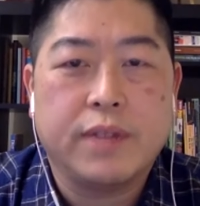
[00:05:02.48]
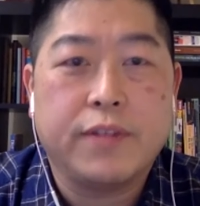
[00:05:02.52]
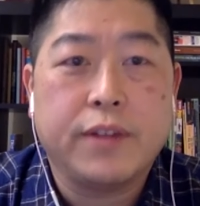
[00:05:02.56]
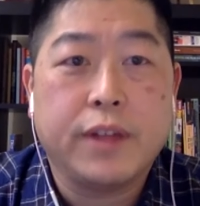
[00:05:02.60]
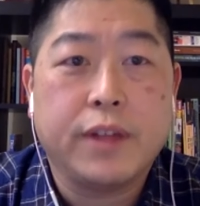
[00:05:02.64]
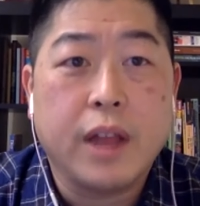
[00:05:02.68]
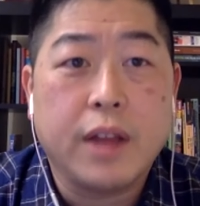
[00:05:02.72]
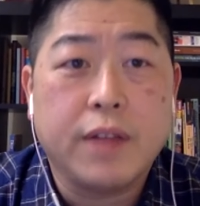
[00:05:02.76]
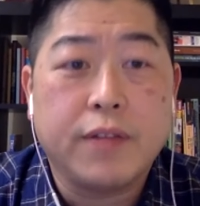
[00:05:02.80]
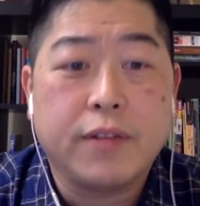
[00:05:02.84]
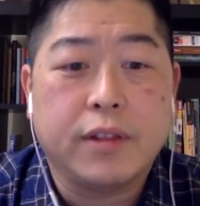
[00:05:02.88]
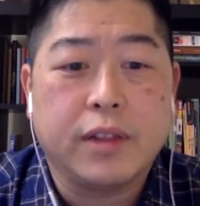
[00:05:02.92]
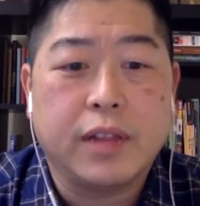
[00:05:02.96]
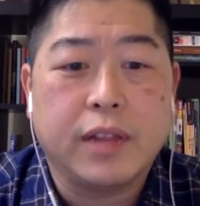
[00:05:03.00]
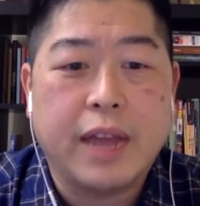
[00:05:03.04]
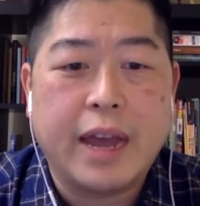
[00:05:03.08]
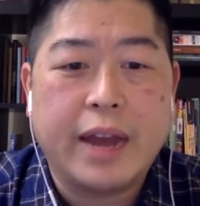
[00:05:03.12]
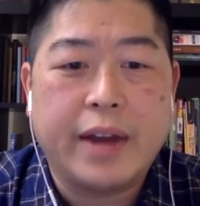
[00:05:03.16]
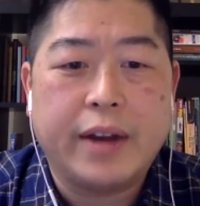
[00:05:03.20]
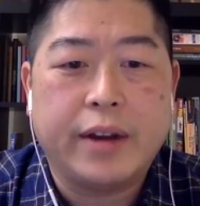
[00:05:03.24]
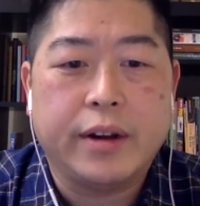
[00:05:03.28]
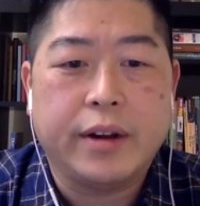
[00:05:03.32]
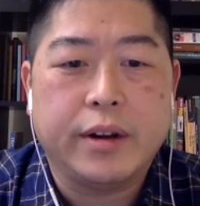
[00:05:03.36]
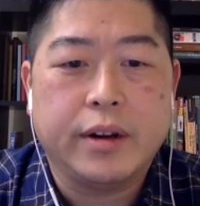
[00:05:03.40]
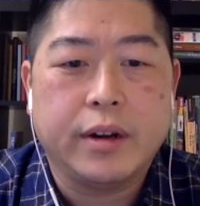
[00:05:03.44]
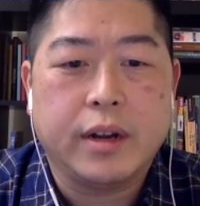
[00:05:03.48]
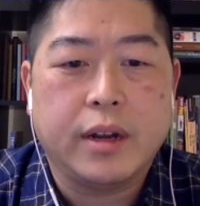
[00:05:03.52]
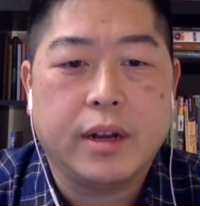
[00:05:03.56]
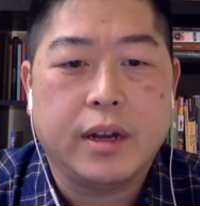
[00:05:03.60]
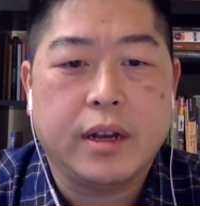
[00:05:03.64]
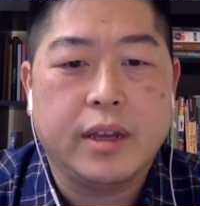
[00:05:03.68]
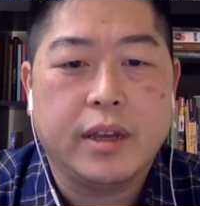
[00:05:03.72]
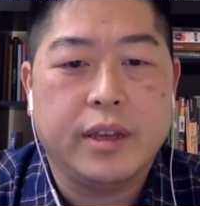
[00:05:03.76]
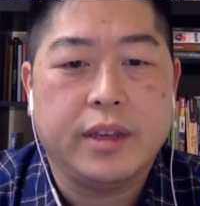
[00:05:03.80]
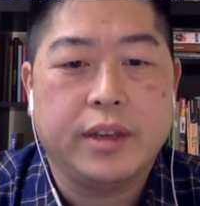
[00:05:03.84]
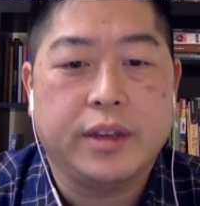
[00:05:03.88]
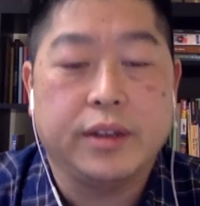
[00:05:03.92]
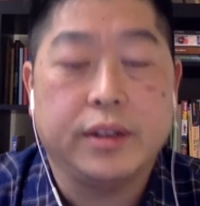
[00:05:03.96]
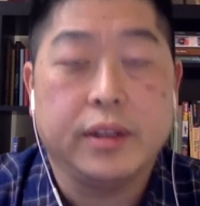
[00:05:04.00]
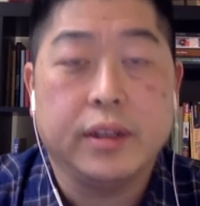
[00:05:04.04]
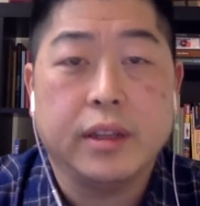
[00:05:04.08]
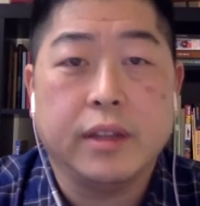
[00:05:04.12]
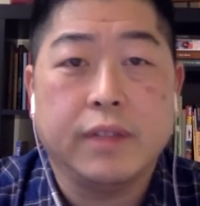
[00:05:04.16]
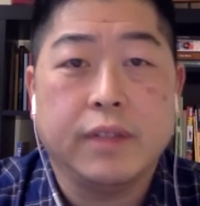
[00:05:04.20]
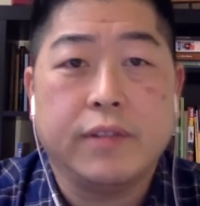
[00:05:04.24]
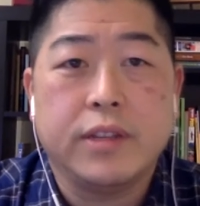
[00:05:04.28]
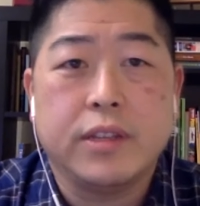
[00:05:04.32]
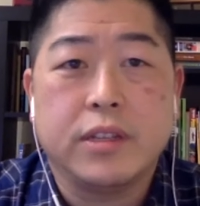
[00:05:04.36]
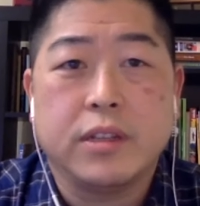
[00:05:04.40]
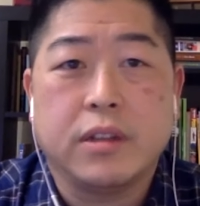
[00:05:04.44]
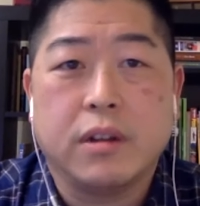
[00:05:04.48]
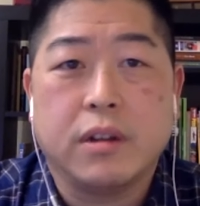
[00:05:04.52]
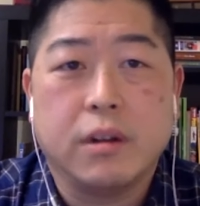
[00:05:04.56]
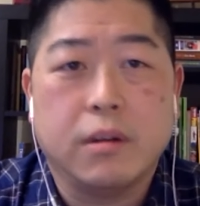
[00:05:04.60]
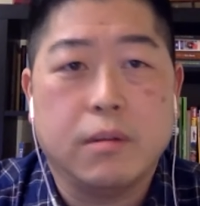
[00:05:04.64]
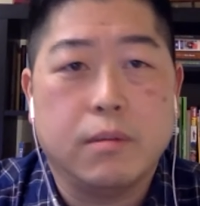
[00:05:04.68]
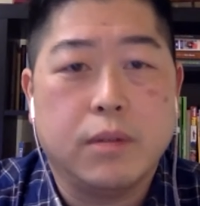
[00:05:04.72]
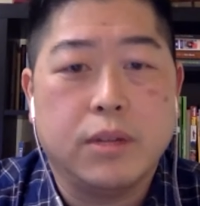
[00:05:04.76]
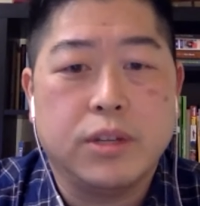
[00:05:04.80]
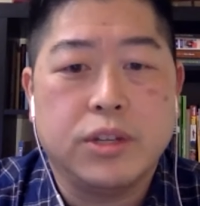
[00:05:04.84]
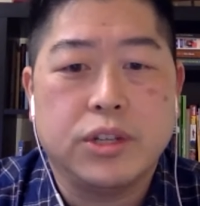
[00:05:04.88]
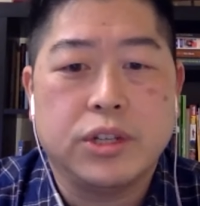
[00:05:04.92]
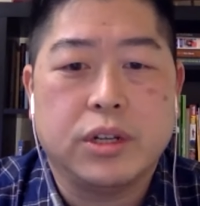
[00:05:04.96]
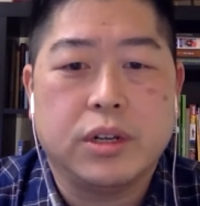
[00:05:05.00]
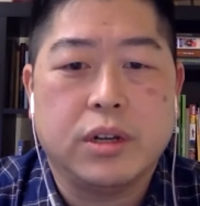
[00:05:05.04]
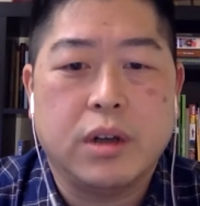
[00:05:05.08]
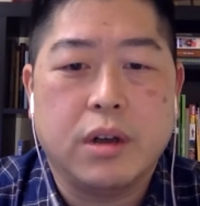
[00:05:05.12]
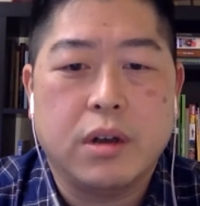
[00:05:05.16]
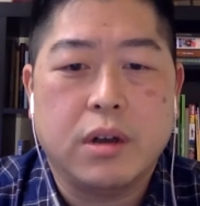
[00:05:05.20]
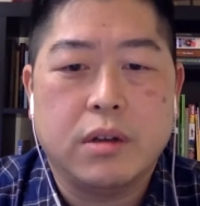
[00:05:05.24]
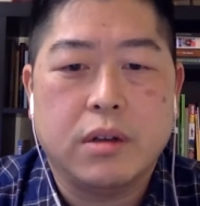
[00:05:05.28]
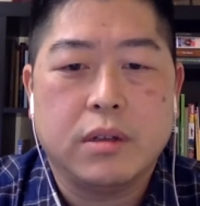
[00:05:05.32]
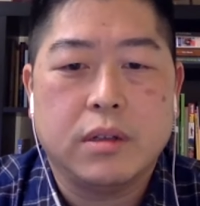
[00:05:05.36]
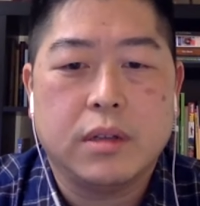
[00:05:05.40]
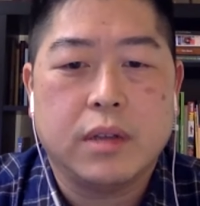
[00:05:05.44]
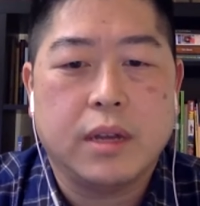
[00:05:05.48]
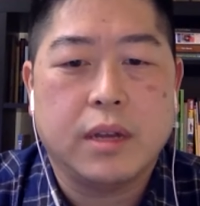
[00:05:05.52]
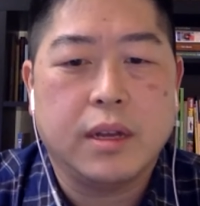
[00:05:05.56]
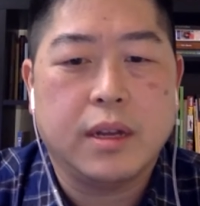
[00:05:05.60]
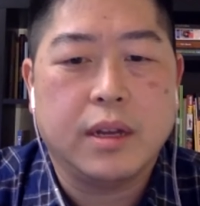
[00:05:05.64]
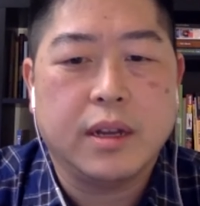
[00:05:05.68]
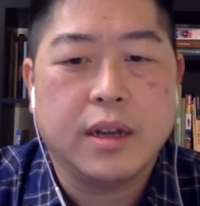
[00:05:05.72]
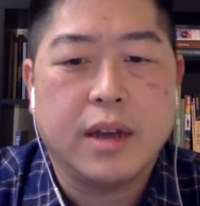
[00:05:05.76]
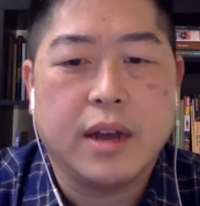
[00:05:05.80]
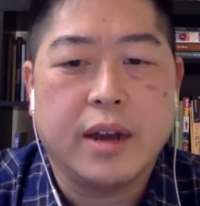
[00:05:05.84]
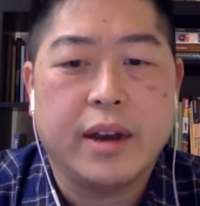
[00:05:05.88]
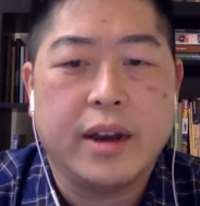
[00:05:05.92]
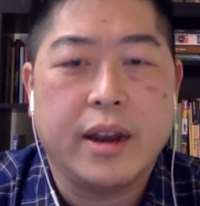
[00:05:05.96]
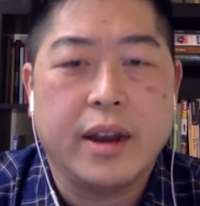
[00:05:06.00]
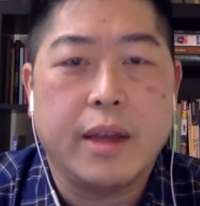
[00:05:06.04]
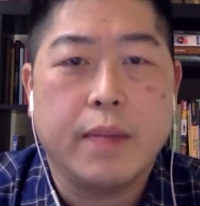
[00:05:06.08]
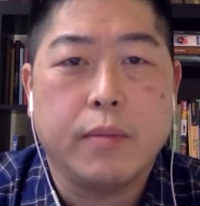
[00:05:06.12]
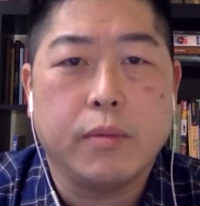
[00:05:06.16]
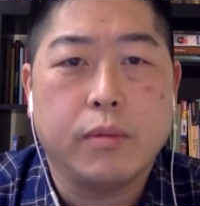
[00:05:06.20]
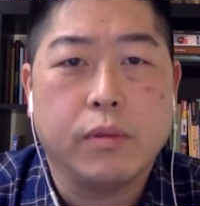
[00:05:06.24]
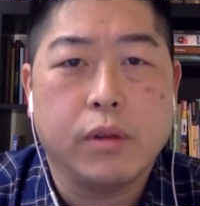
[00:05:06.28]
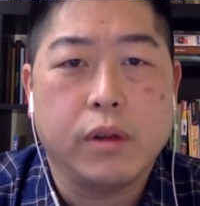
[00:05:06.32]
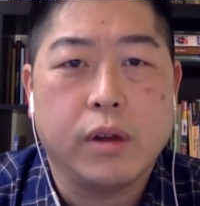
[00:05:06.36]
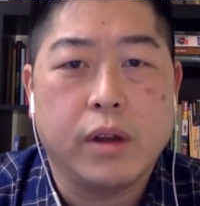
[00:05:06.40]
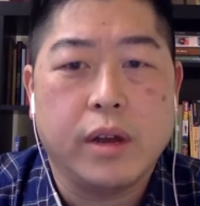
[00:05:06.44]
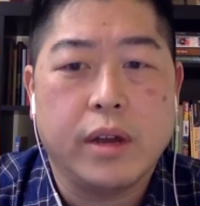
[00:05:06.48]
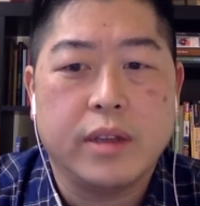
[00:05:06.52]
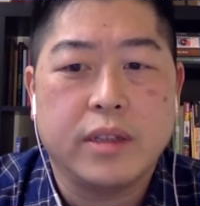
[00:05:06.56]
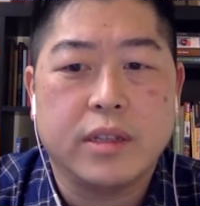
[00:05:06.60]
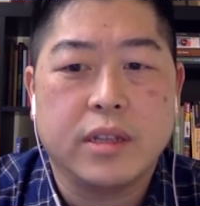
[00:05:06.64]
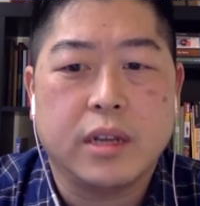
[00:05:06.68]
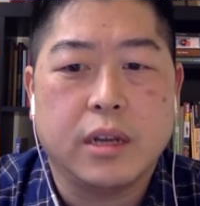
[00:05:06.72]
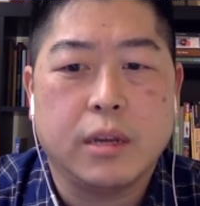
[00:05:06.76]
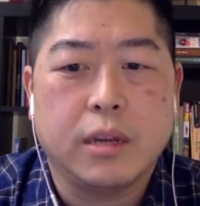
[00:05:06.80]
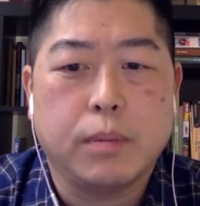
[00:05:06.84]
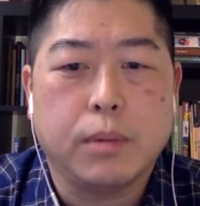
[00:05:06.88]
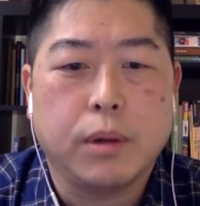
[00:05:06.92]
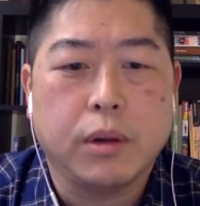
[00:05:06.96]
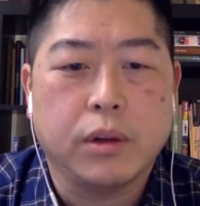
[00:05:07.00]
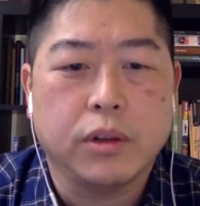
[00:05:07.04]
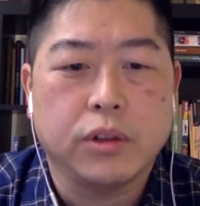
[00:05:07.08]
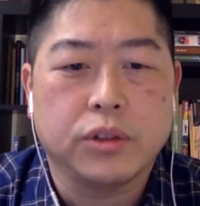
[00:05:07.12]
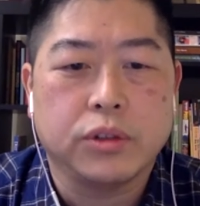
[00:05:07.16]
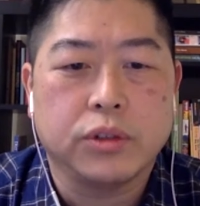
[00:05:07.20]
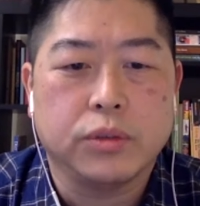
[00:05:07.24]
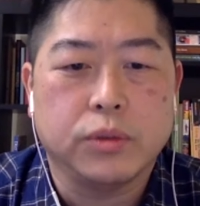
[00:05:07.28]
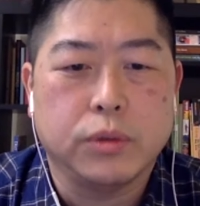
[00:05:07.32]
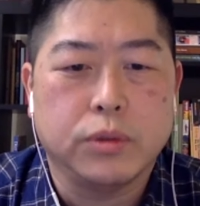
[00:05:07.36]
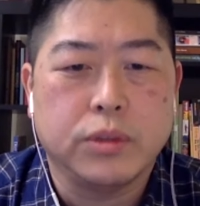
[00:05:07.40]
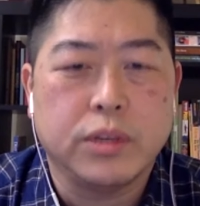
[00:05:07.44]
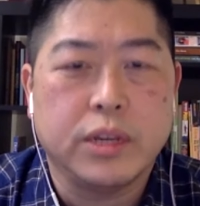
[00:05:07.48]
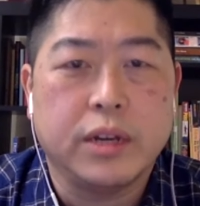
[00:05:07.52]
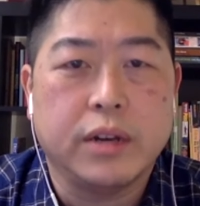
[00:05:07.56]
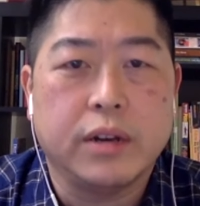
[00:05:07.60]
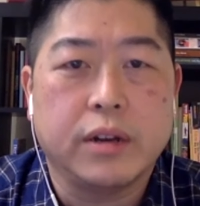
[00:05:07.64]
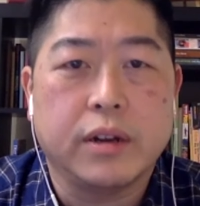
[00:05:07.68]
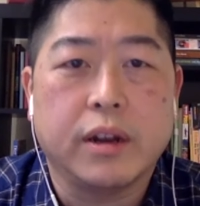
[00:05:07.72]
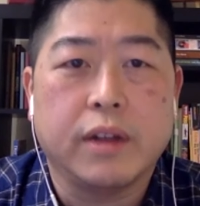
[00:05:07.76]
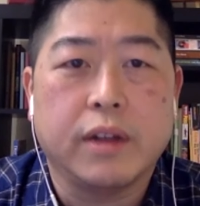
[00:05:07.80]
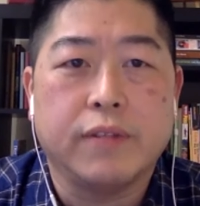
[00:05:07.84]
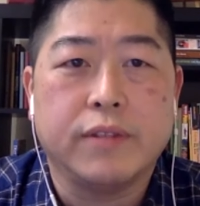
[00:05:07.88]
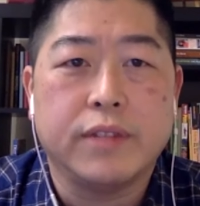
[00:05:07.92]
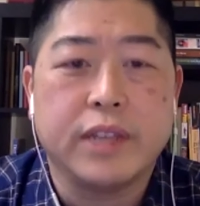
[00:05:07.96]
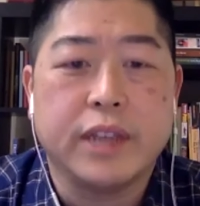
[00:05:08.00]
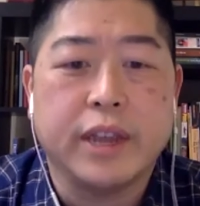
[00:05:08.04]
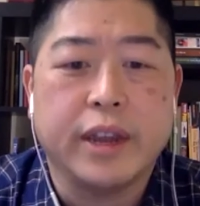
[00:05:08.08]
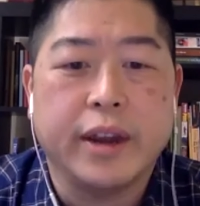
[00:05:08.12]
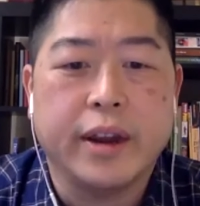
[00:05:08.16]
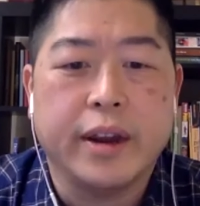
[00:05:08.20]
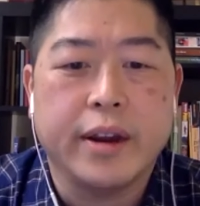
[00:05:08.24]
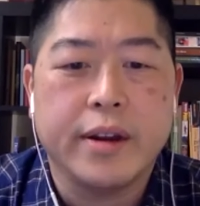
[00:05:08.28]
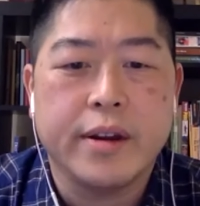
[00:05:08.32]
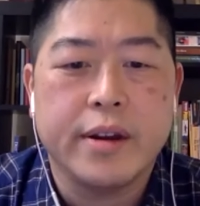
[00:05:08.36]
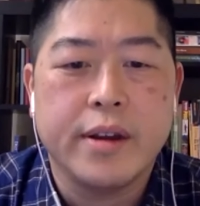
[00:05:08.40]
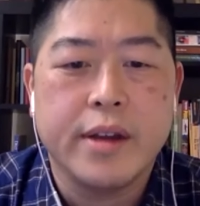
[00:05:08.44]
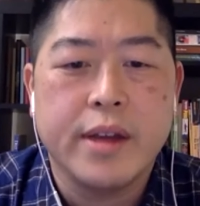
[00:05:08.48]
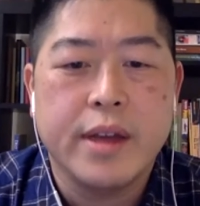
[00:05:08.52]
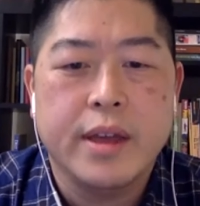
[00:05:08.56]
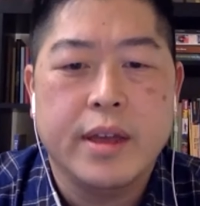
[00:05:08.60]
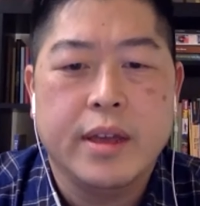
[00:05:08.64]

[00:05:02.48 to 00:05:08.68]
fell off a ladder. Uh, he couldn't lift his arm much at all. Uh, got an MRI, saw a partial rotator cuff tear.